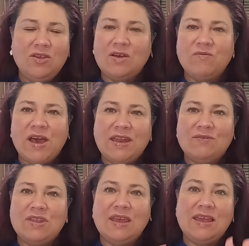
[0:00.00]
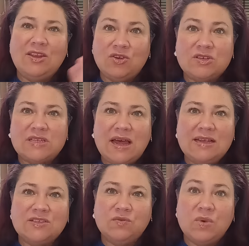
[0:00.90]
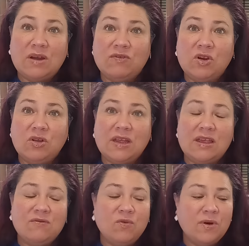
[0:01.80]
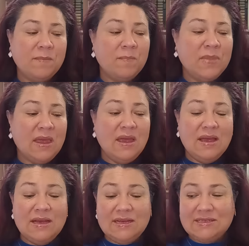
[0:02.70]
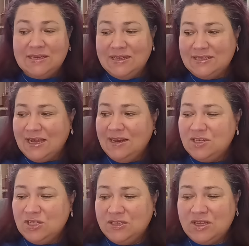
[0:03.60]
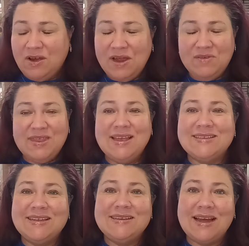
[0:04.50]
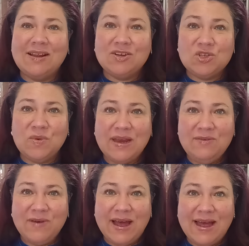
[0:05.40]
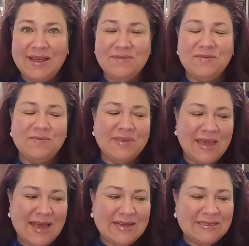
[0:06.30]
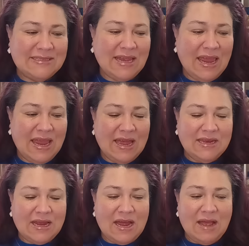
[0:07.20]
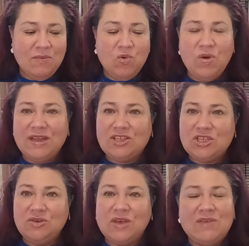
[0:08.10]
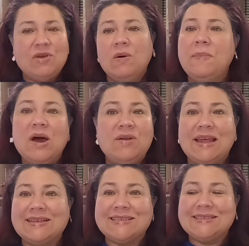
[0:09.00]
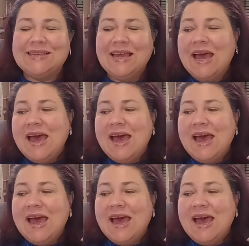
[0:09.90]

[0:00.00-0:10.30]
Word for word: You can find everything in your size of whatever you're looking for. So let's get into this haul. Everything is a dollar twenty-five. Yes. And I'm going to give you a bonus.